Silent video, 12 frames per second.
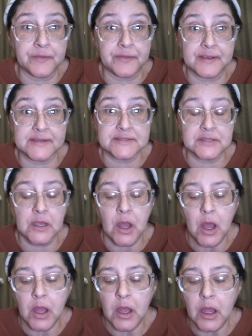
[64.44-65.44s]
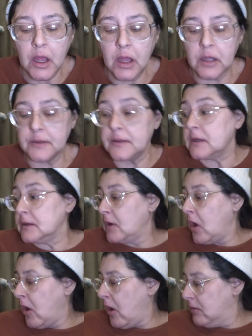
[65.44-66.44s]
with this
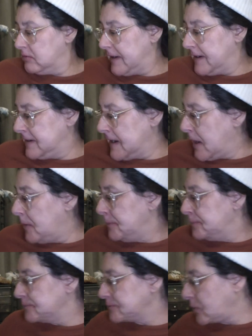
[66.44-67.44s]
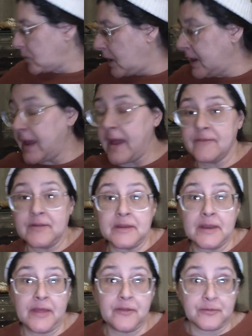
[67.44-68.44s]
haul right now. And I have
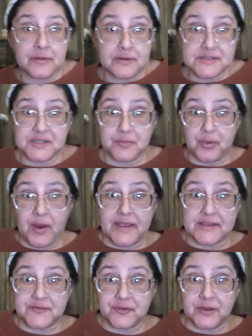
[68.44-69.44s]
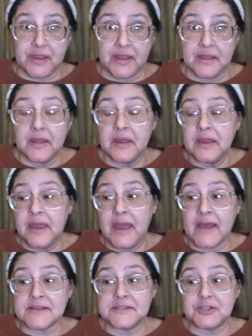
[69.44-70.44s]
another surprise for you. It
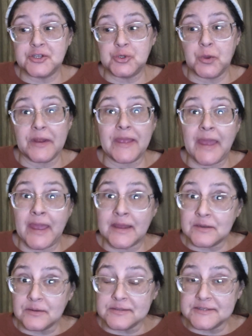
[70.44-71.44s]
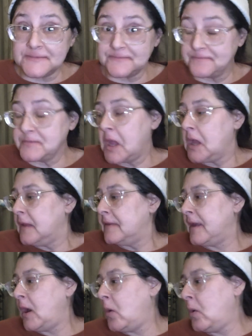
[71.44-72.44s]
has to do with candles.
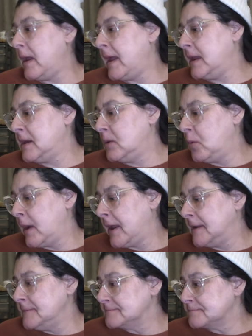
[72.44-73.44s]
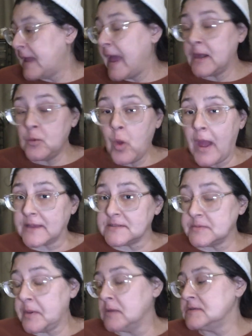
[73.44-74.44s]
So, anyway, and
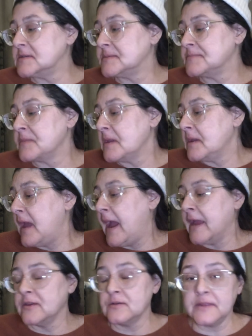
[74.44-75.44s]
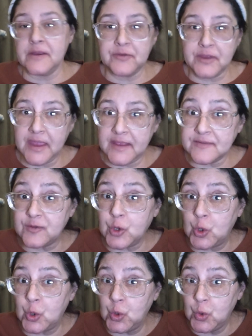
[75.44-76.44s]
wax melts. And you'll never guess
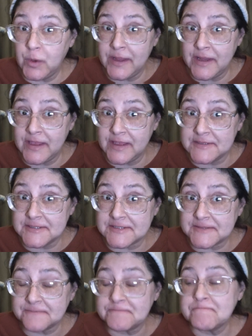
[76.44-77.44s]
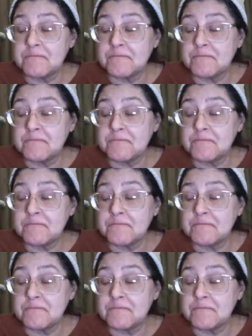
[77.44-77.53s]
who it is